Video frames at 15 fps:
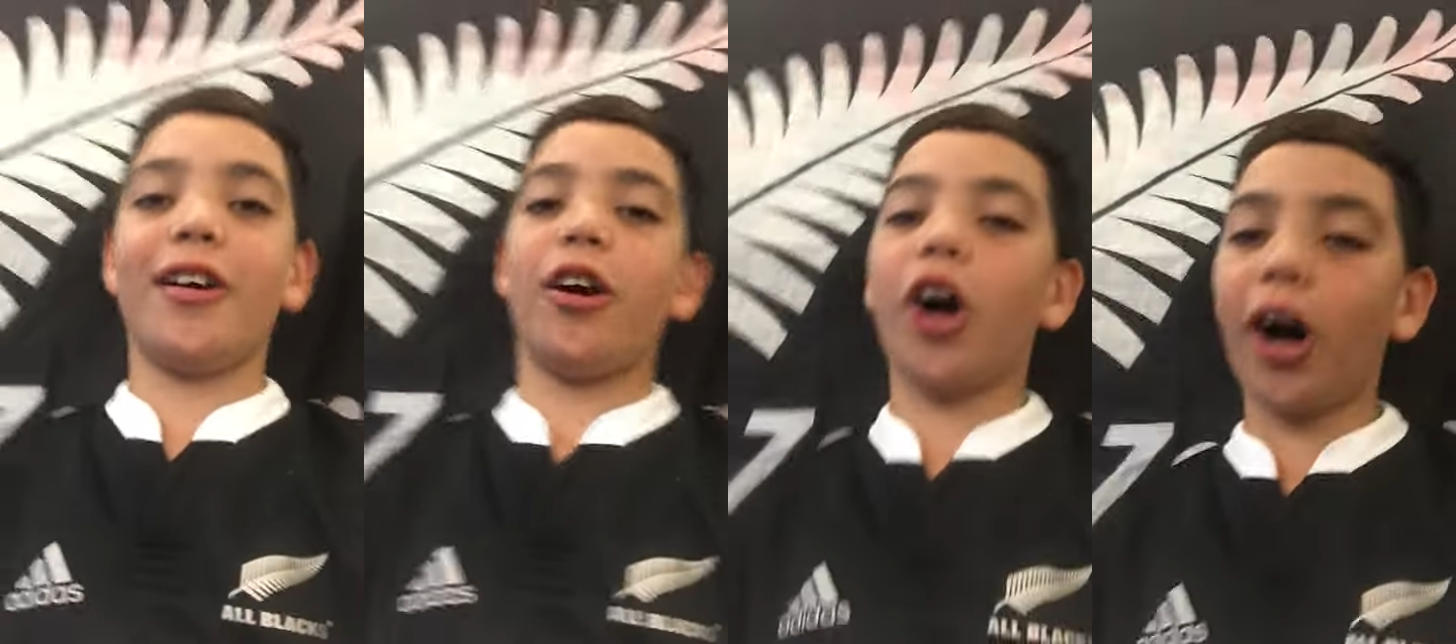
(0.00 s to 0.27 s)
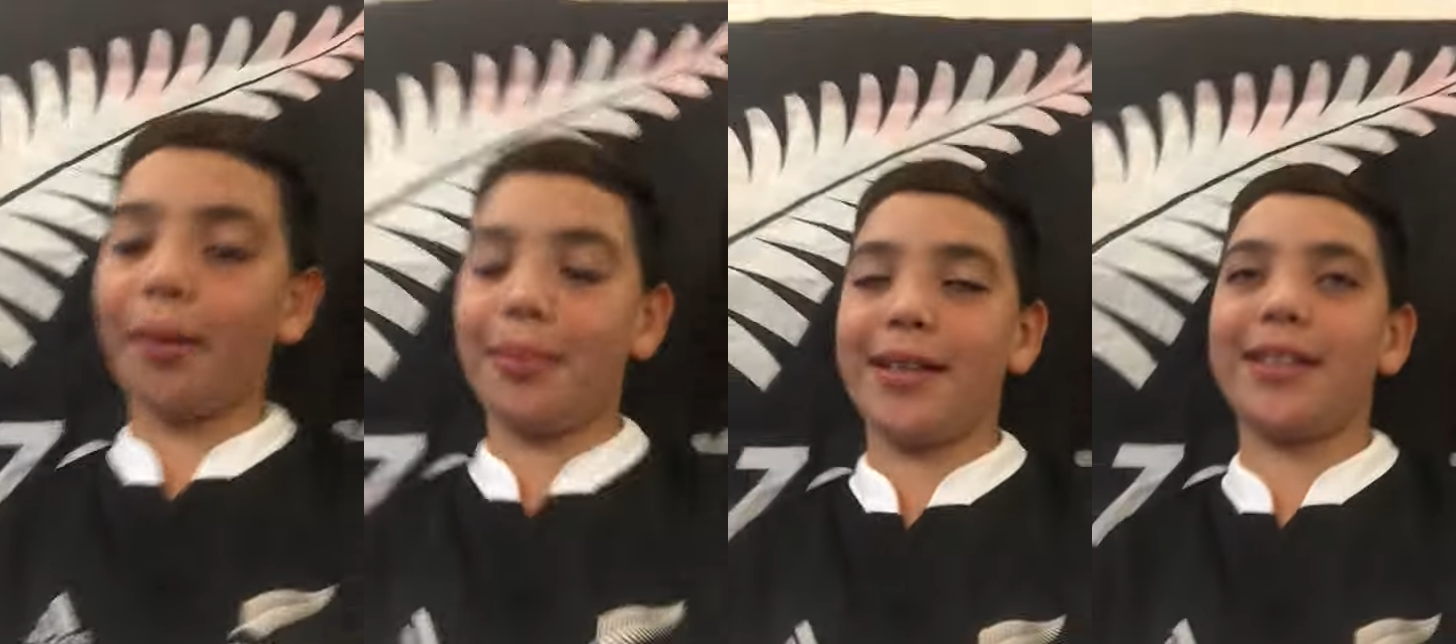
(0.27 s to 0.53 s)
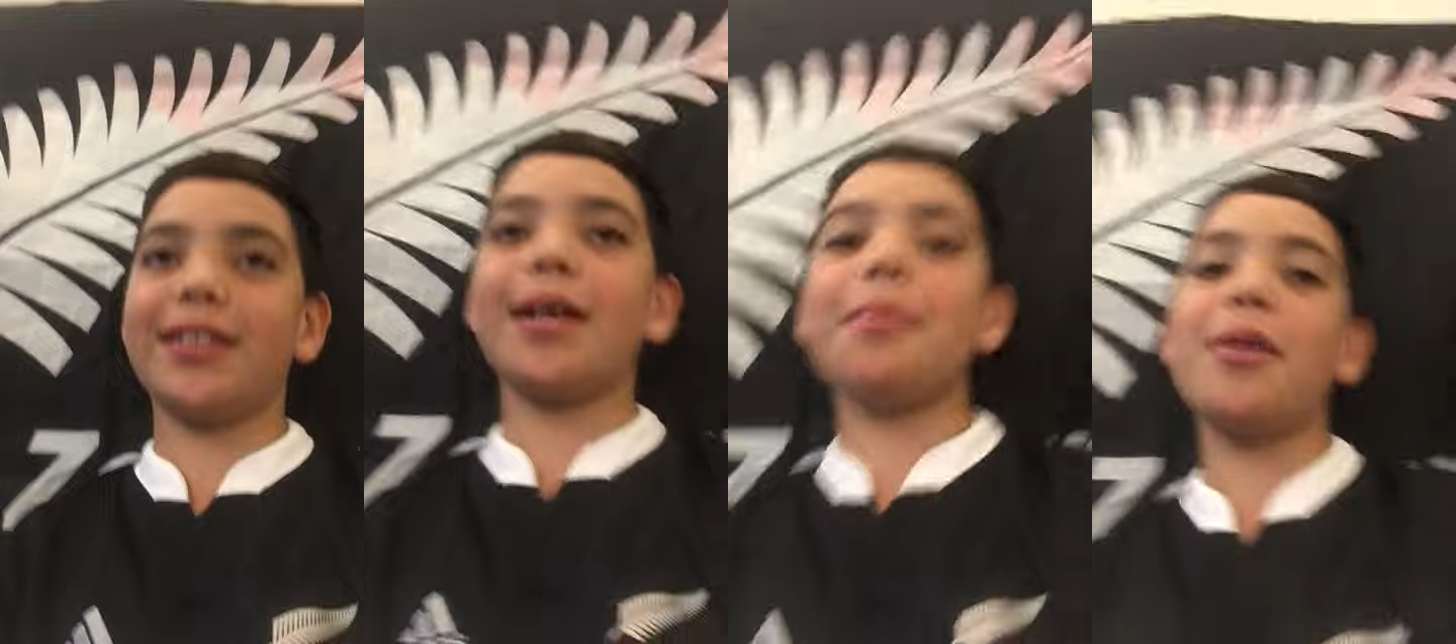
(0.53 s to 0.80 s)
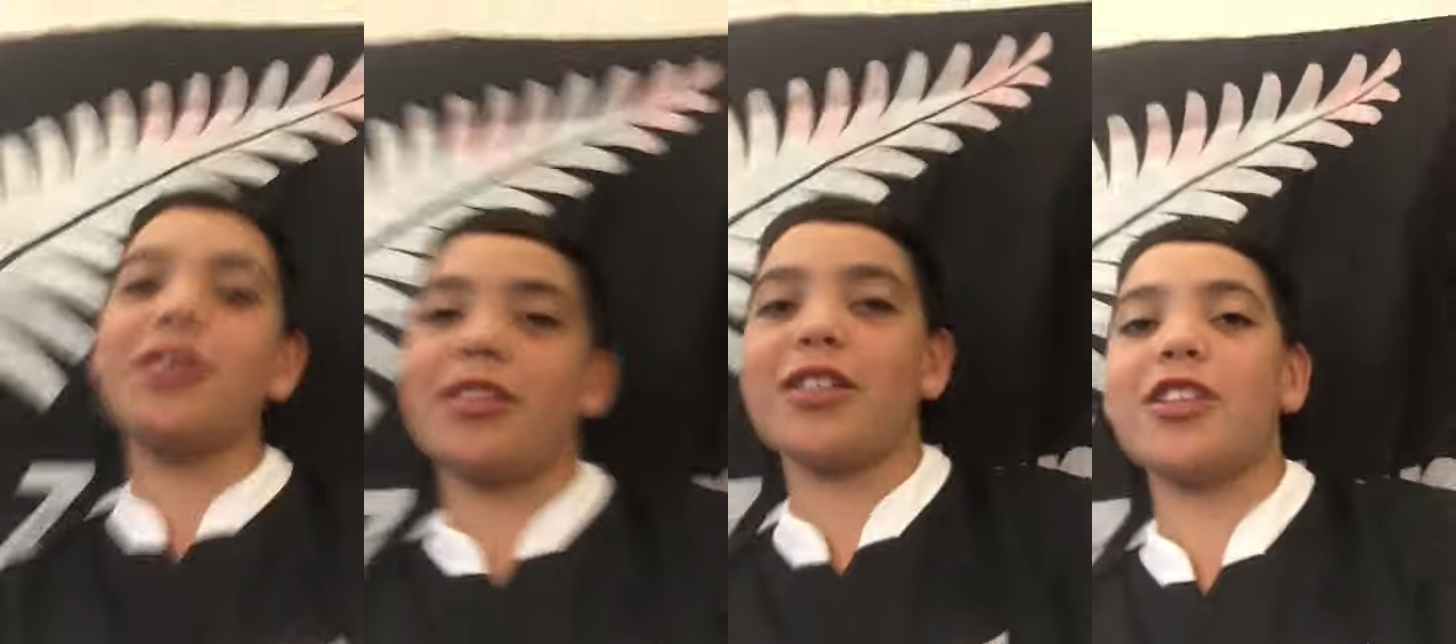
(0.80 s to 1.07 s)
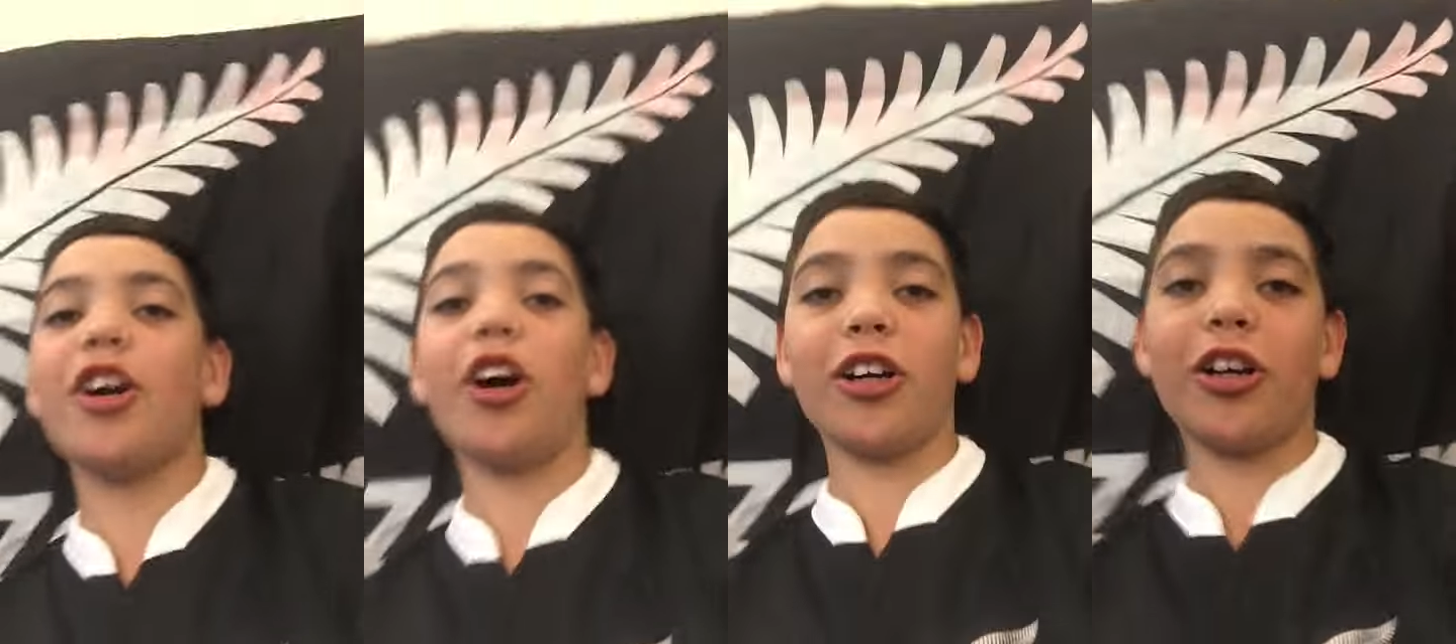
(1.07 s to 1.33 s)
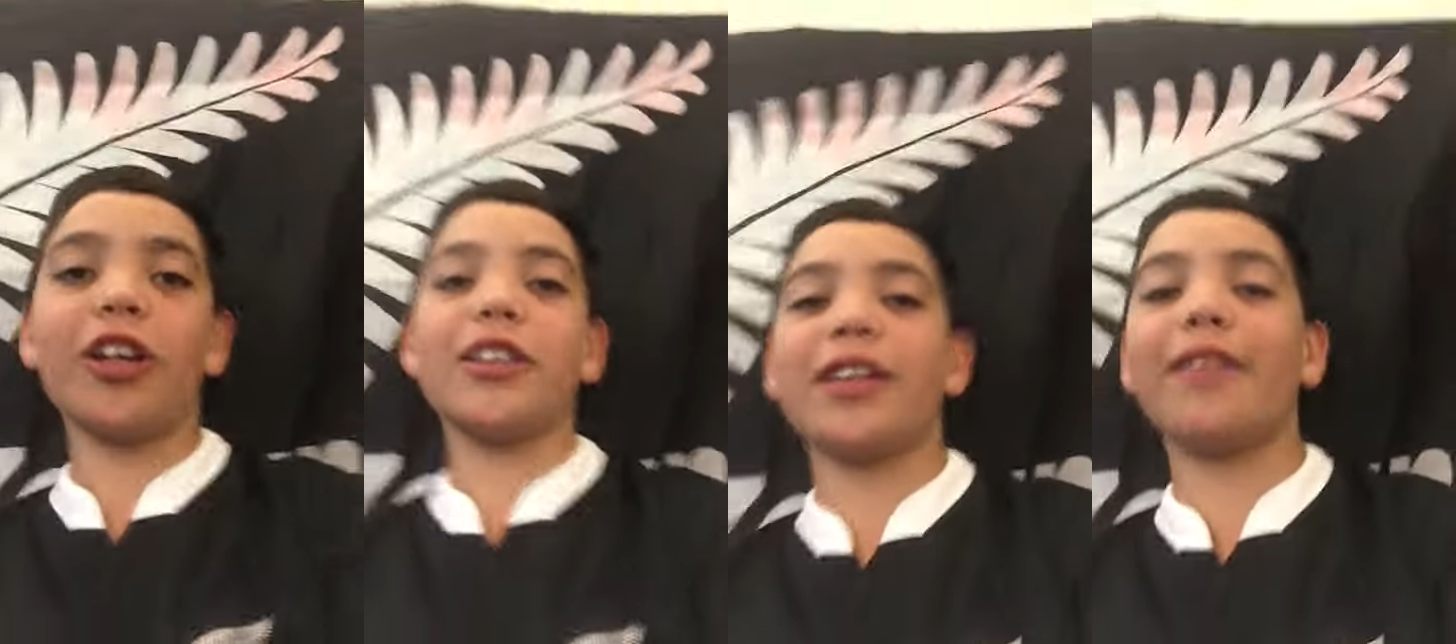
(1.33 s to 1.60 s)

obviously, because it's Hong Kong